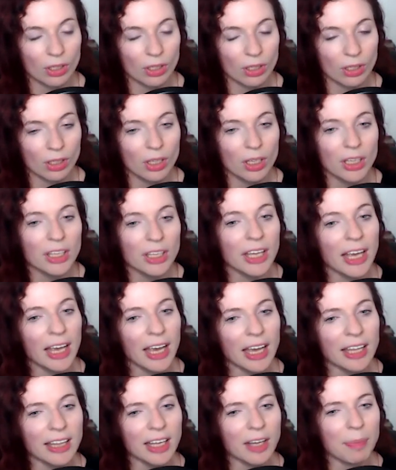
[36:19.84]

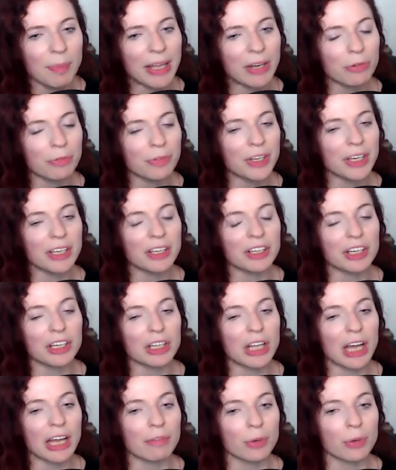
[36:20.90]
I think Pandolfini did a
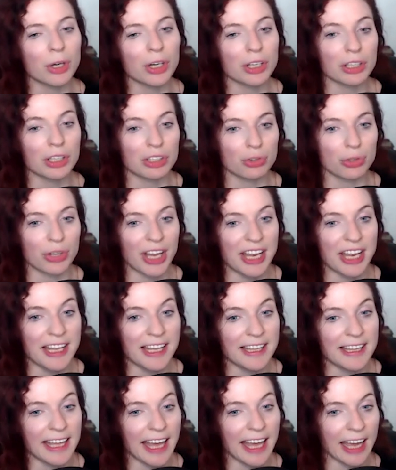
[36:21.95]
lot of work
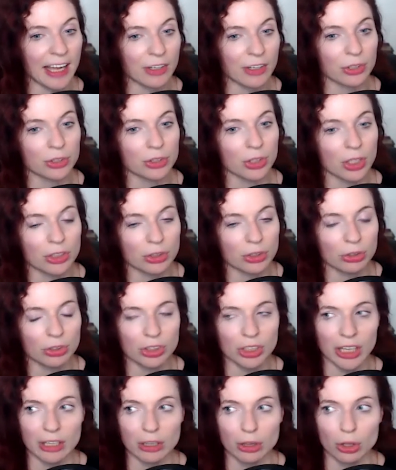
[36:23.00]
training the actors also
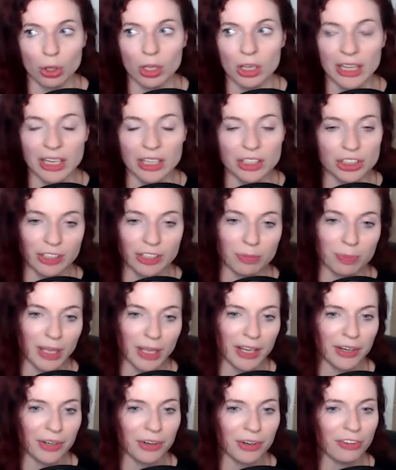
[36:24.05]
to like look like chess
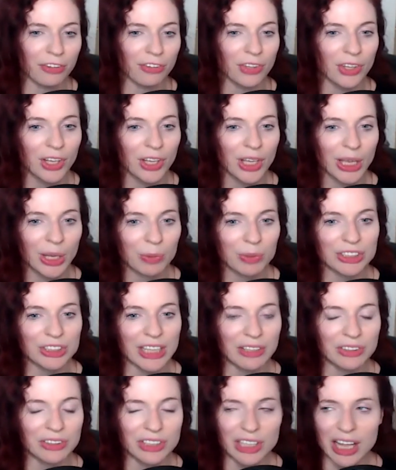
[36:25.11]
players, which
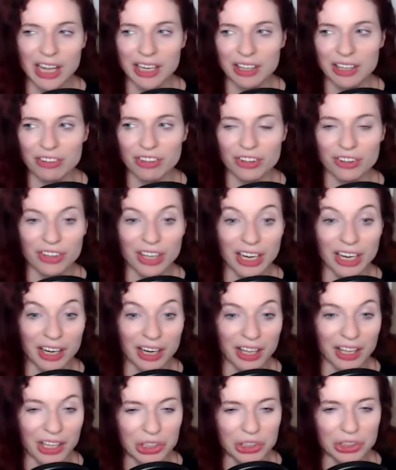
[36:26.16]
sounds a lot easier than it
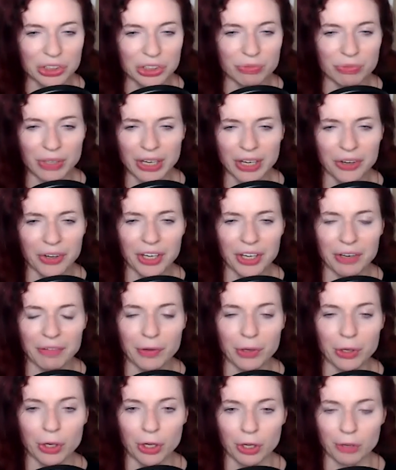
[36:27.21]
is. Very
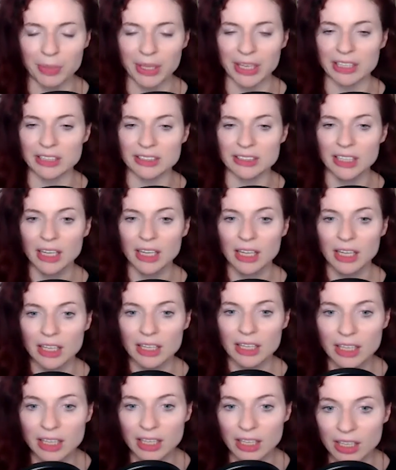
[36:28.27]
difficult, because
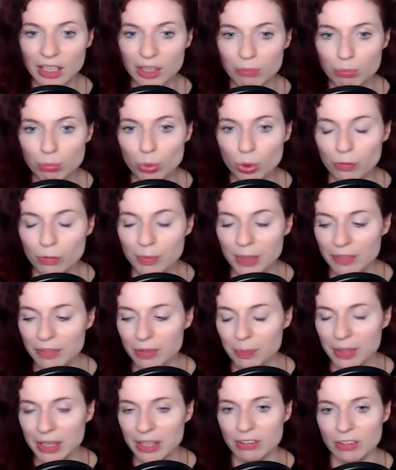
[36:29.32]
the movement of
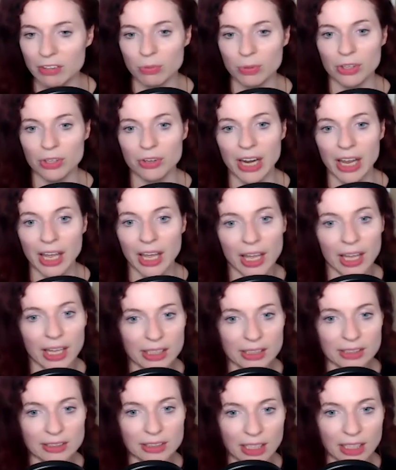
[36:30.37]
the pieces with your
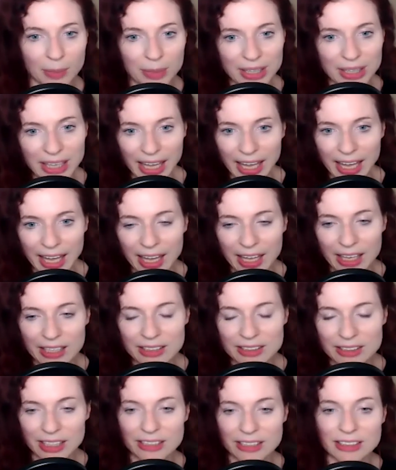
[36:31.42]
hands, like, I mean, the hand
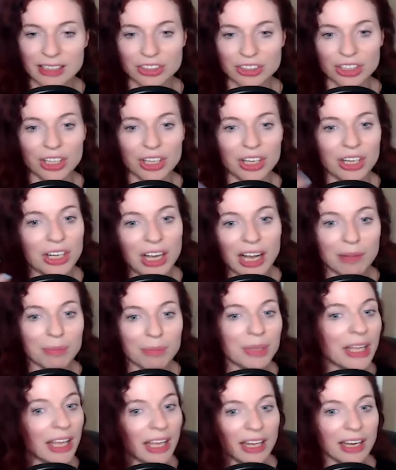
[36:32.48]
is like such a
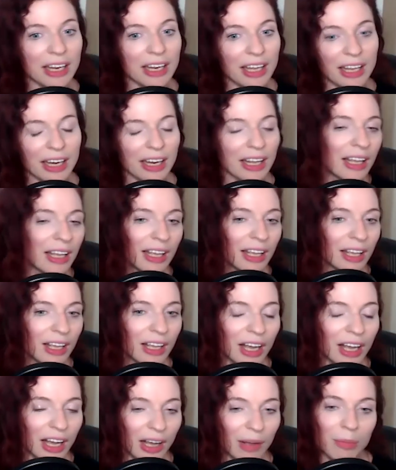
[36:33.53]
complicated,
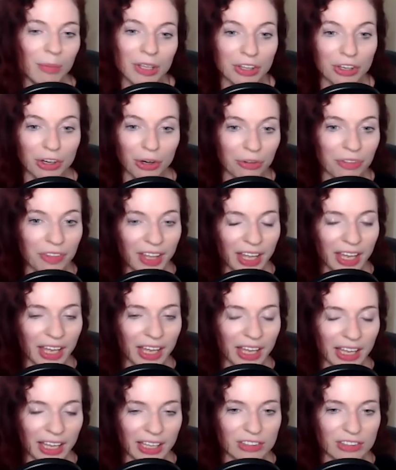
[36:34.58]

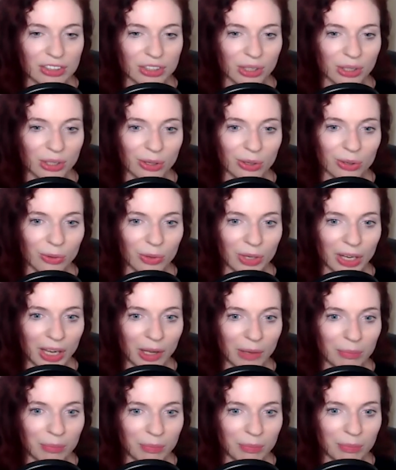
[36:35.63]
thing. And so,
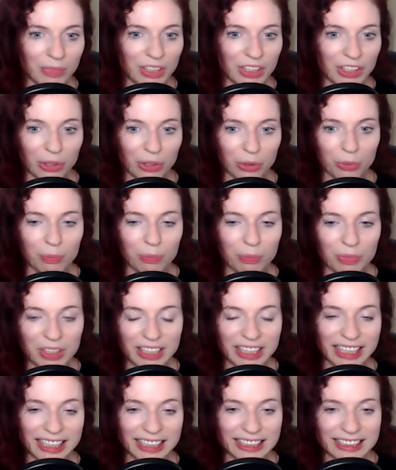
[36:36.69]

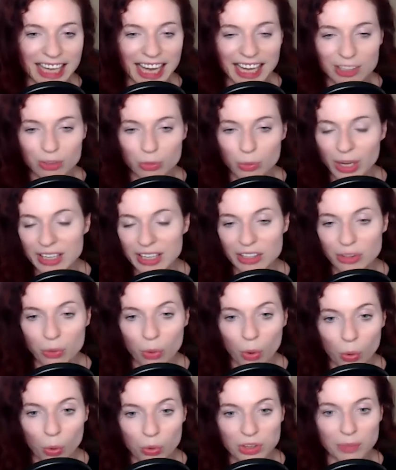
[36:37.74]
the exact way that you
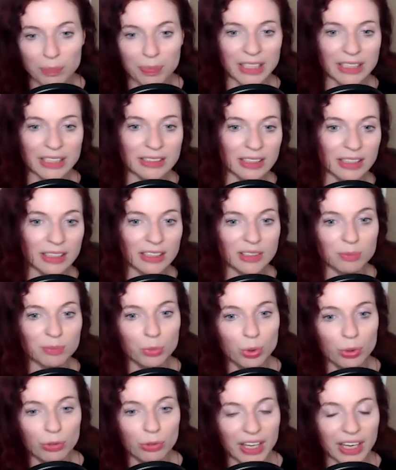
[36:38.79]
hold the pieces,
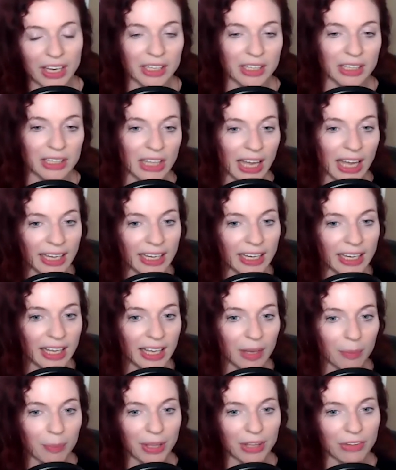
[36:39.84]
move it, glide
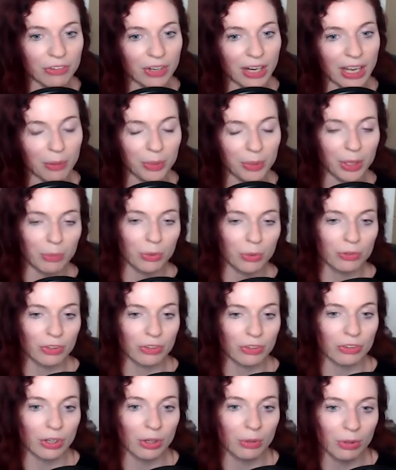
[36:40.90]
it based on how many moves
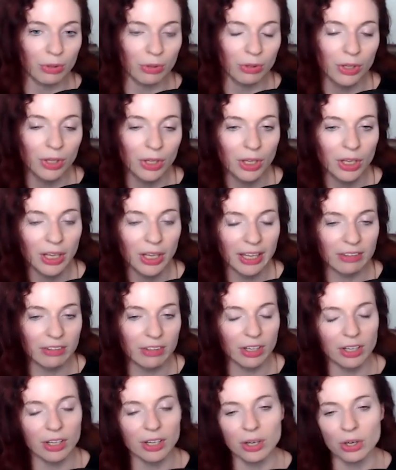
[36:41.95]
it's going
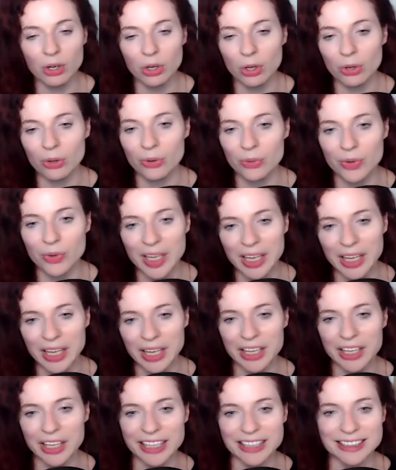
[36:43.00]
to go.
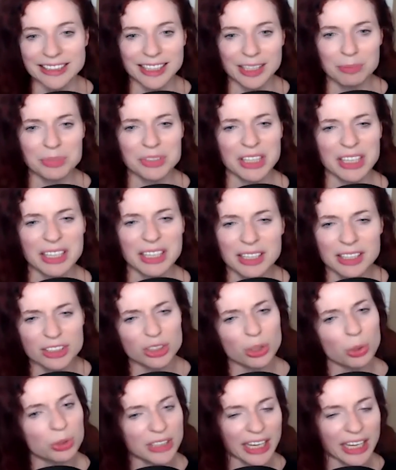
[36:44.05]
It seems like
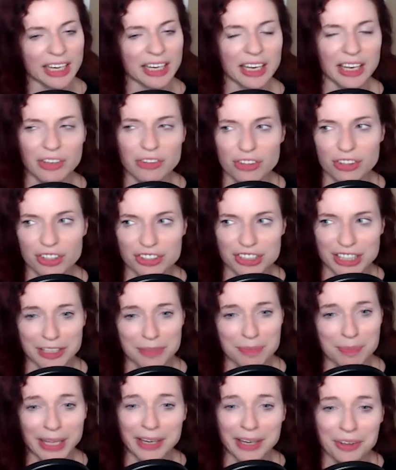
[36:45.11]
so second nature to chess
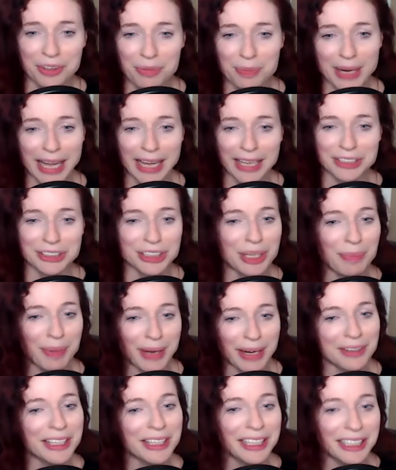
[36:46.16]
players, but actually
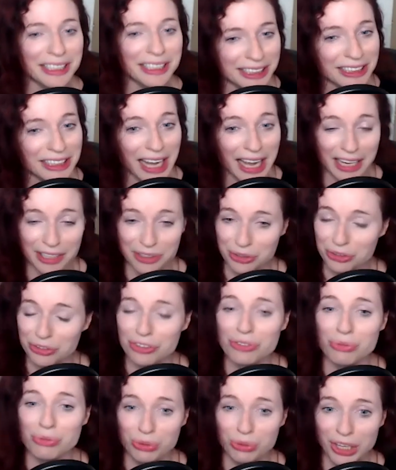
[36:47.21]
apparently to teach actors,
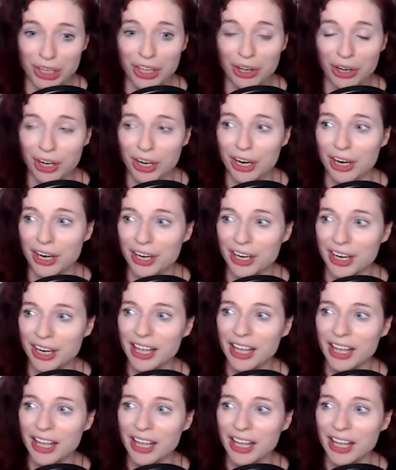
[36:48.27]
it's really hard.